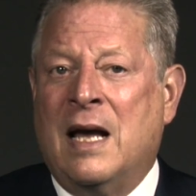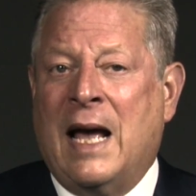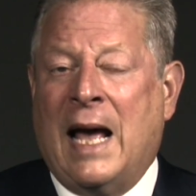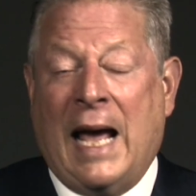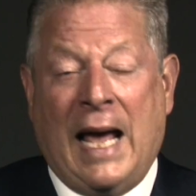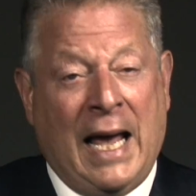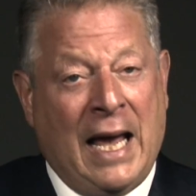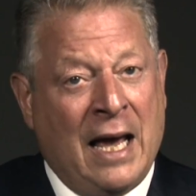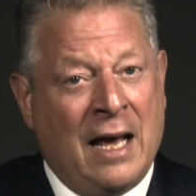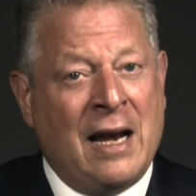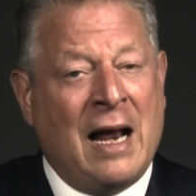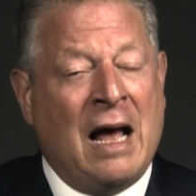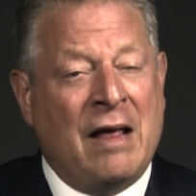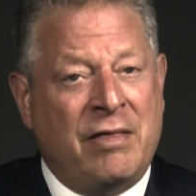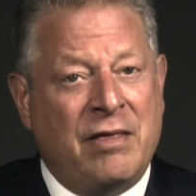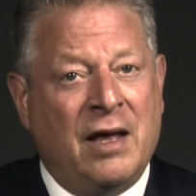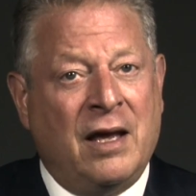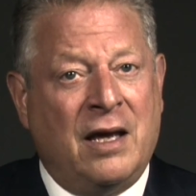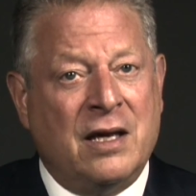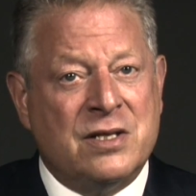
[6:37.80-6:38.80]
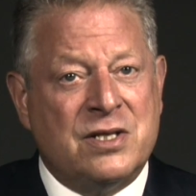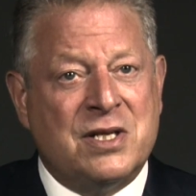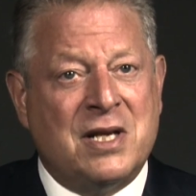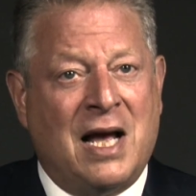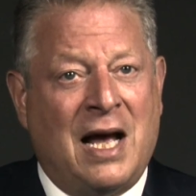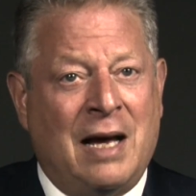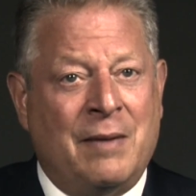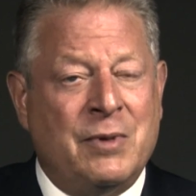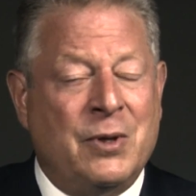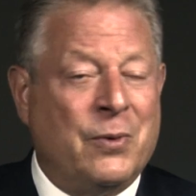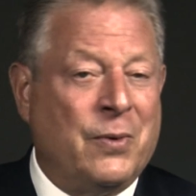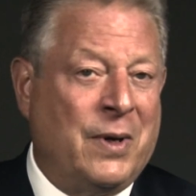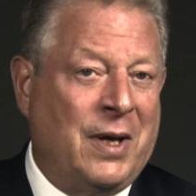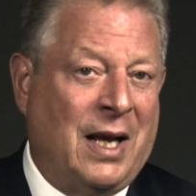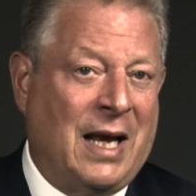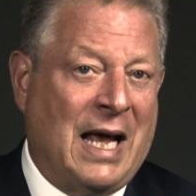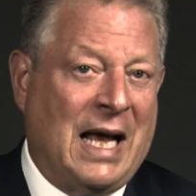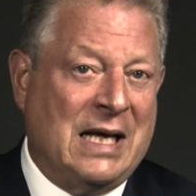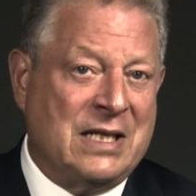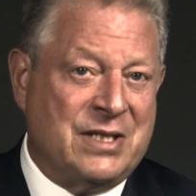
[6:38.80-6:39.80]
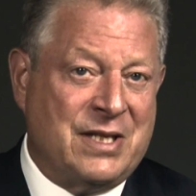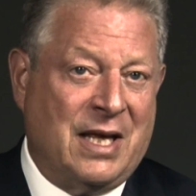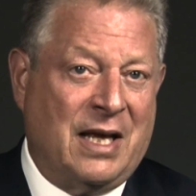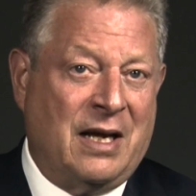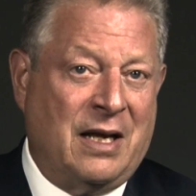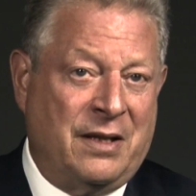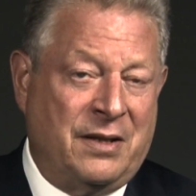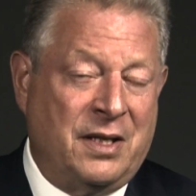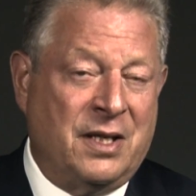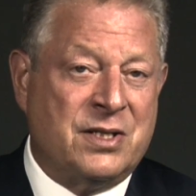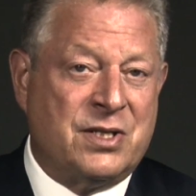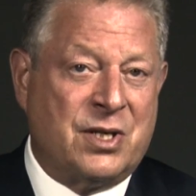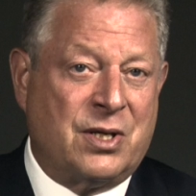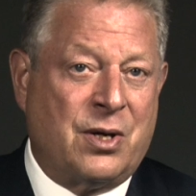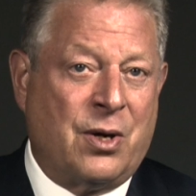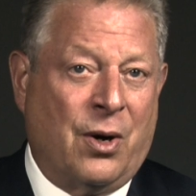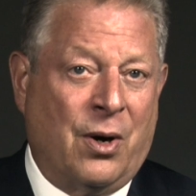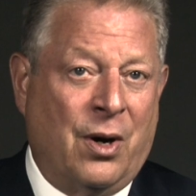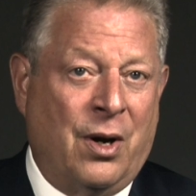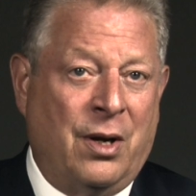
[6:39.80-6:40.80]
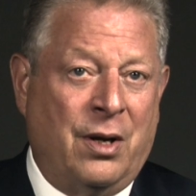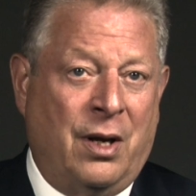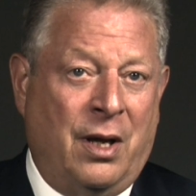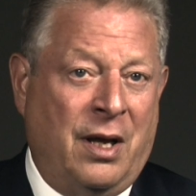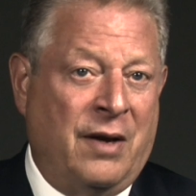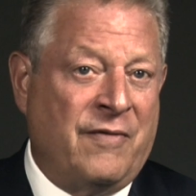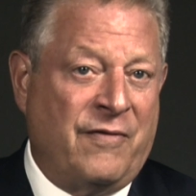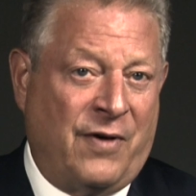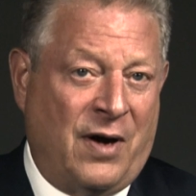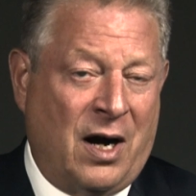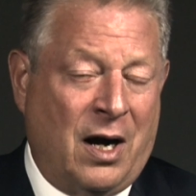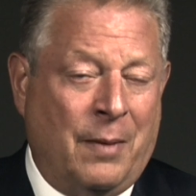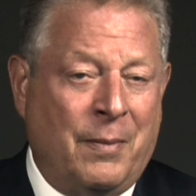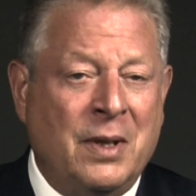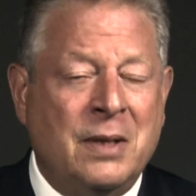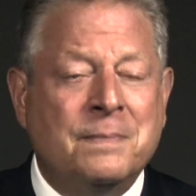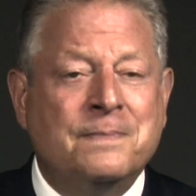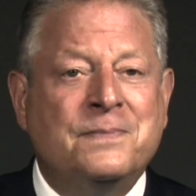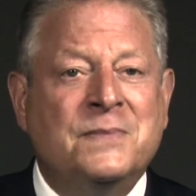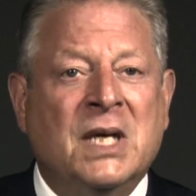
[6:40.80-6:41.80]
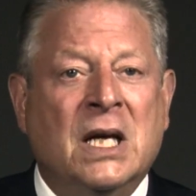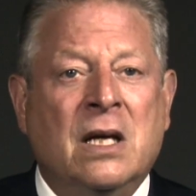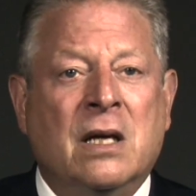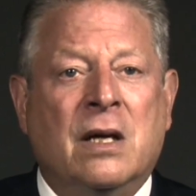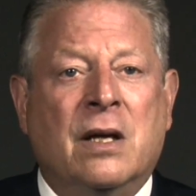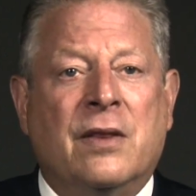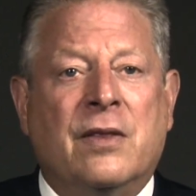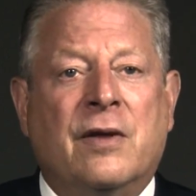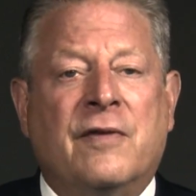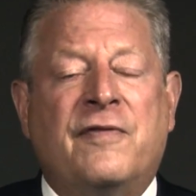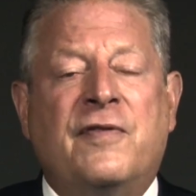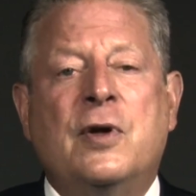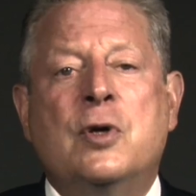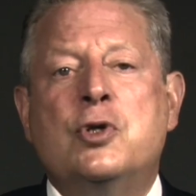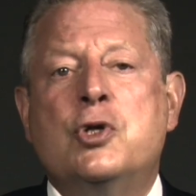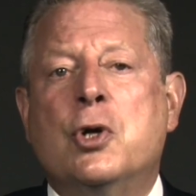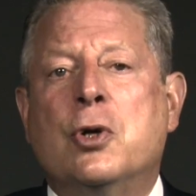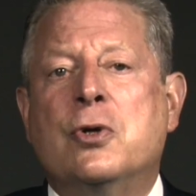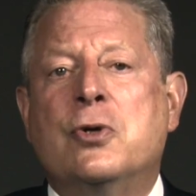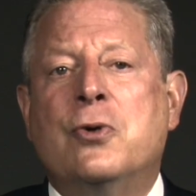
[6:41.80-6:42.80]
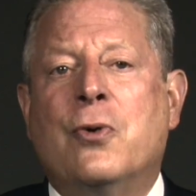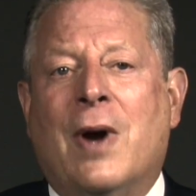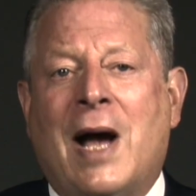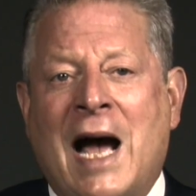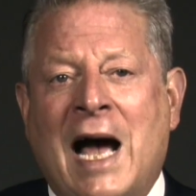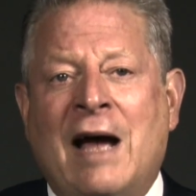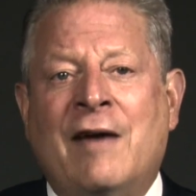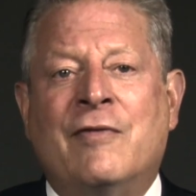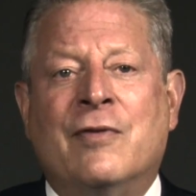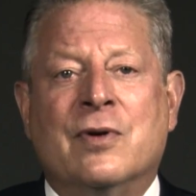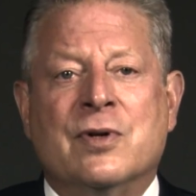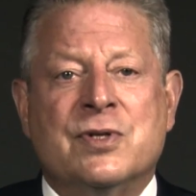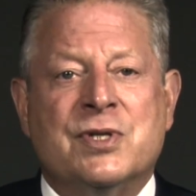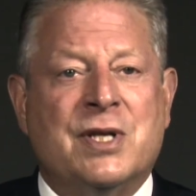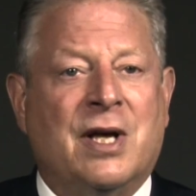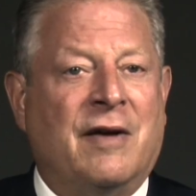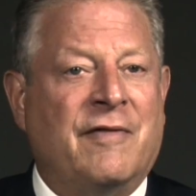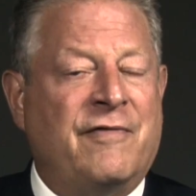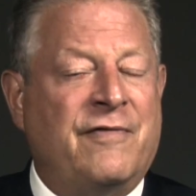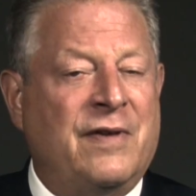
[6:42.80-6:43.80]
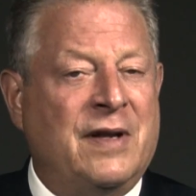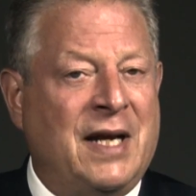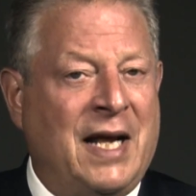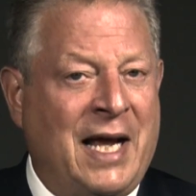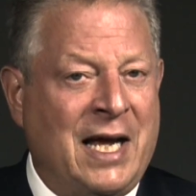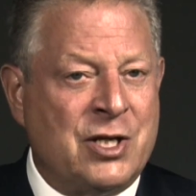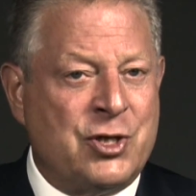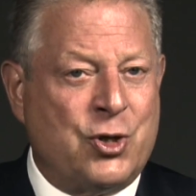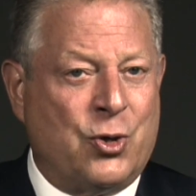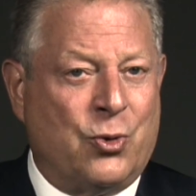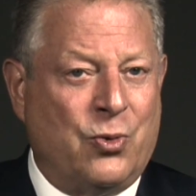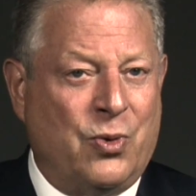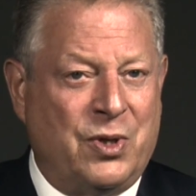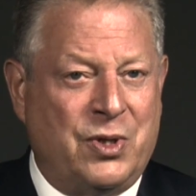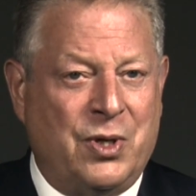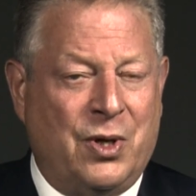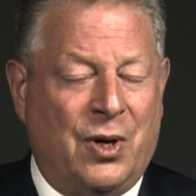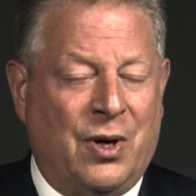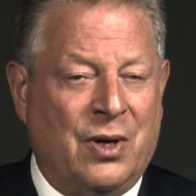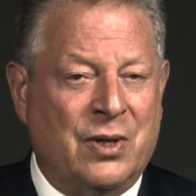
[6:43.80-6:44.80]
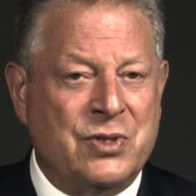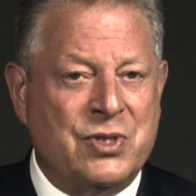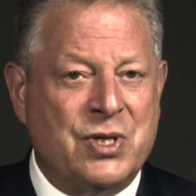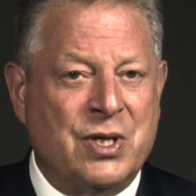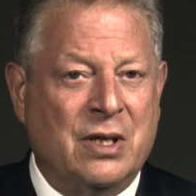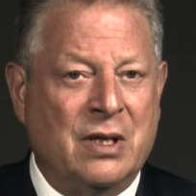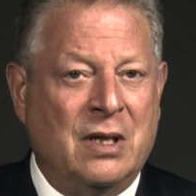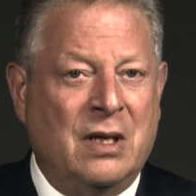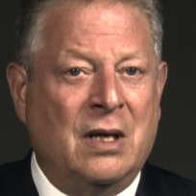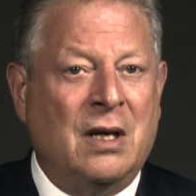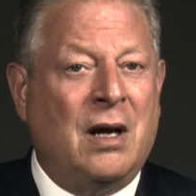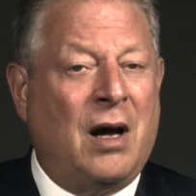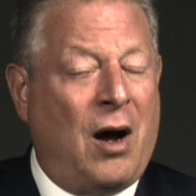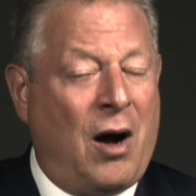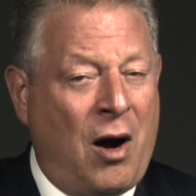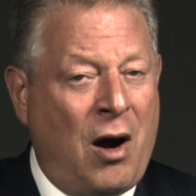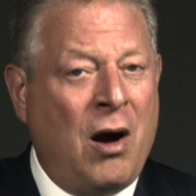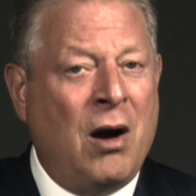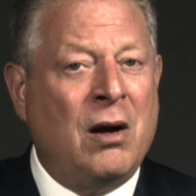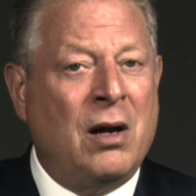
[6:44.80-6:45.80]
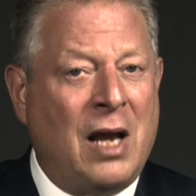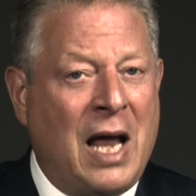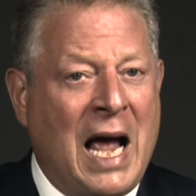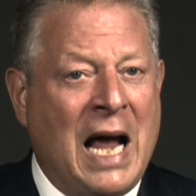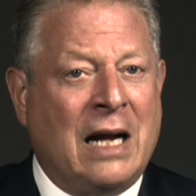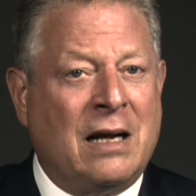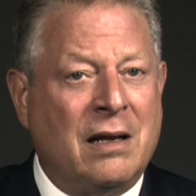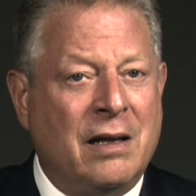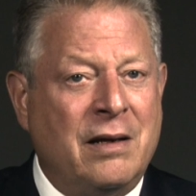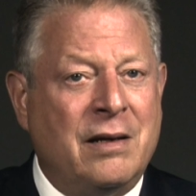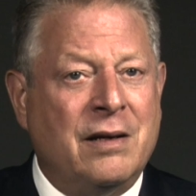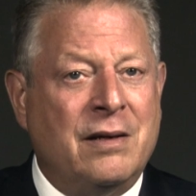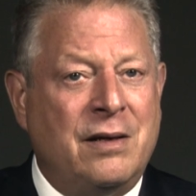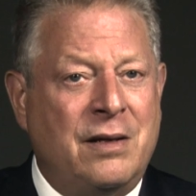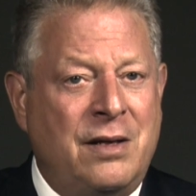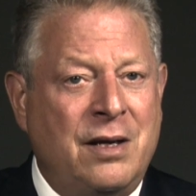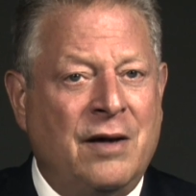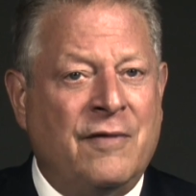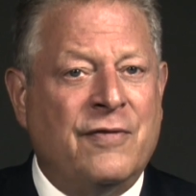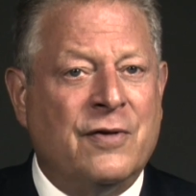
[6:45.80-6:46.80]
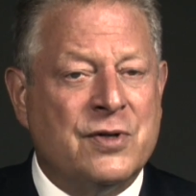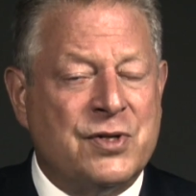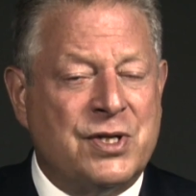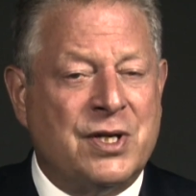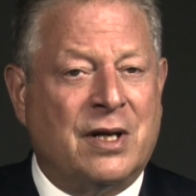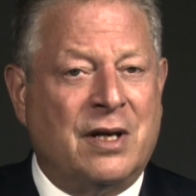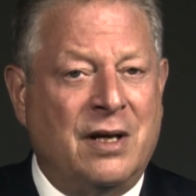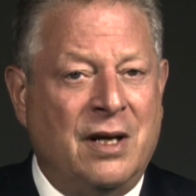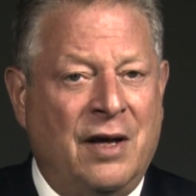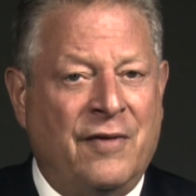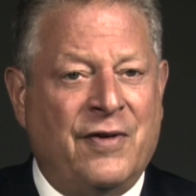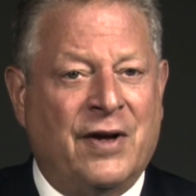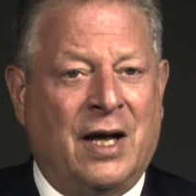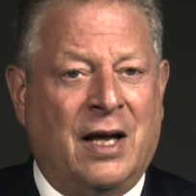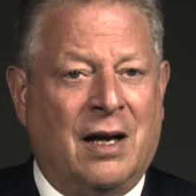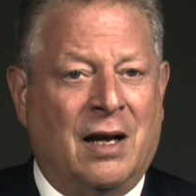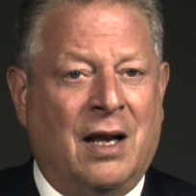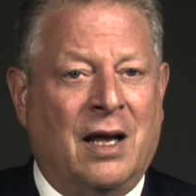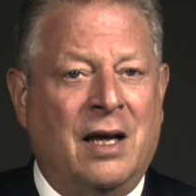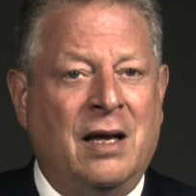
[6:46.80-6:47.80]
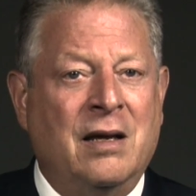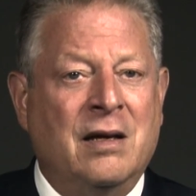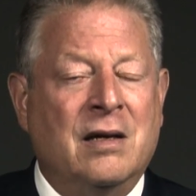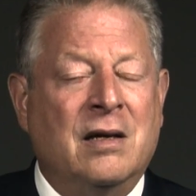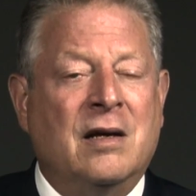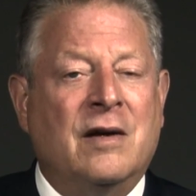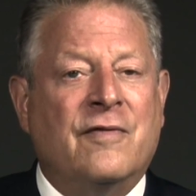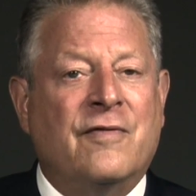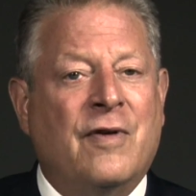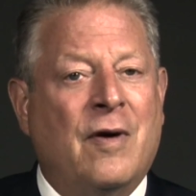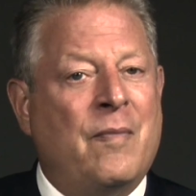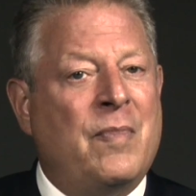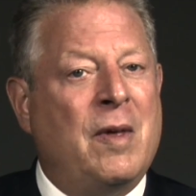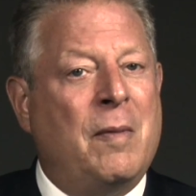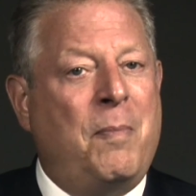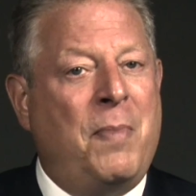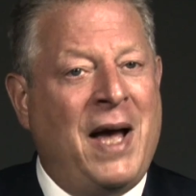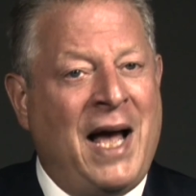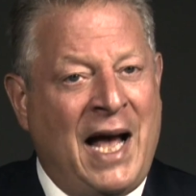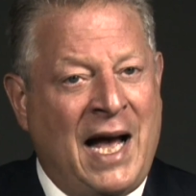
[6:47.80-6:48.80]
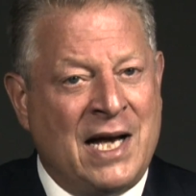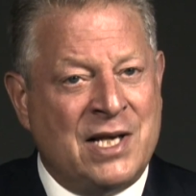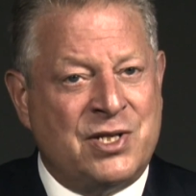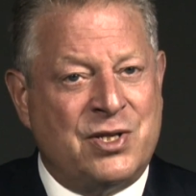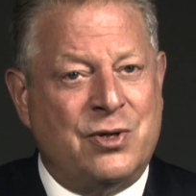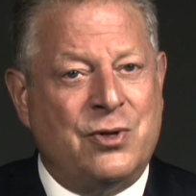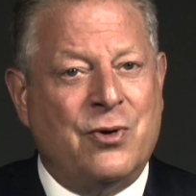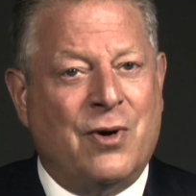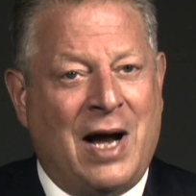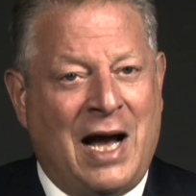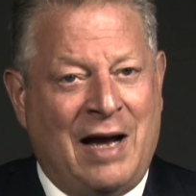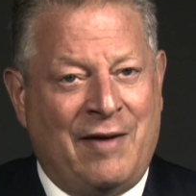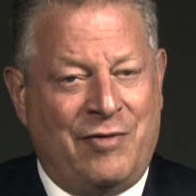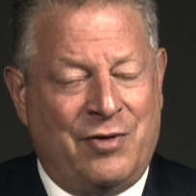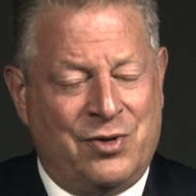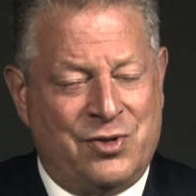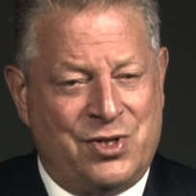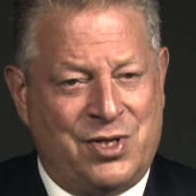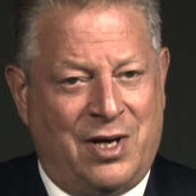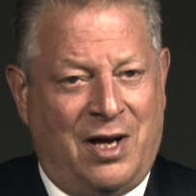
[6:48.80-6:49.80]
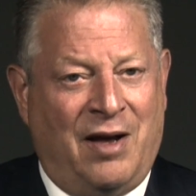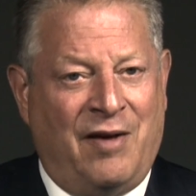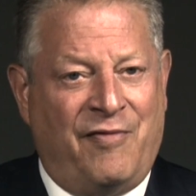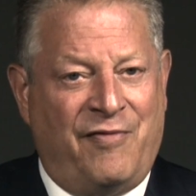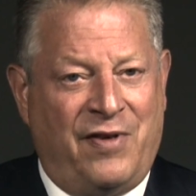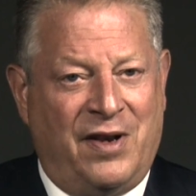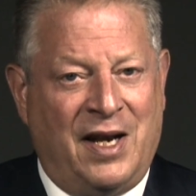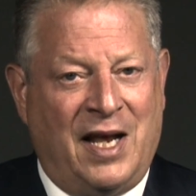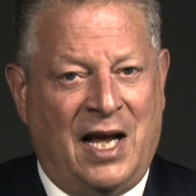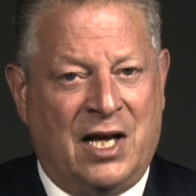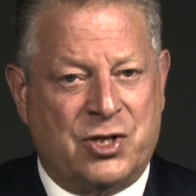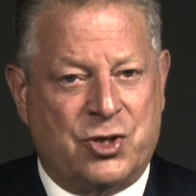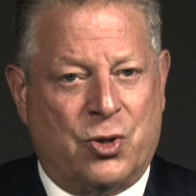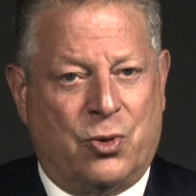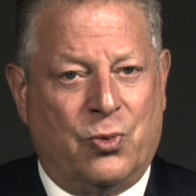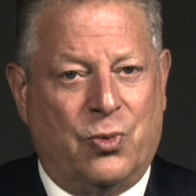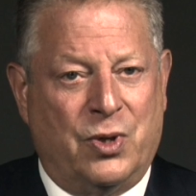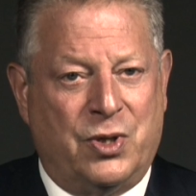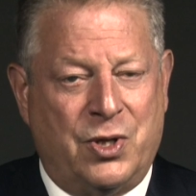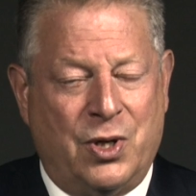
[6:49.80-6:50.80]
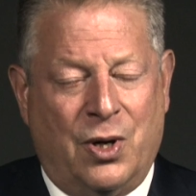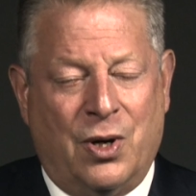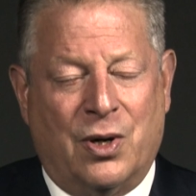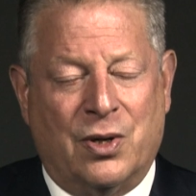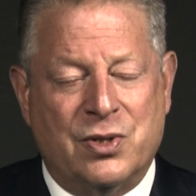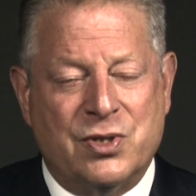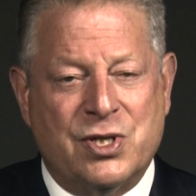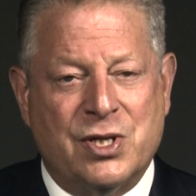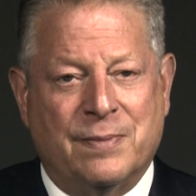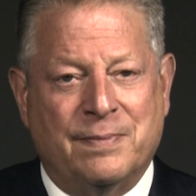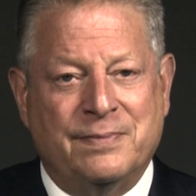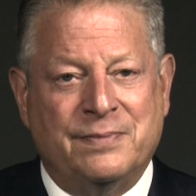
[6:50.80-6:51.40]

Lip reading: And I think it's time to realize that in this current environment, the future drivers of financial returns are likely to differ significantly from the past drivers of financial returns.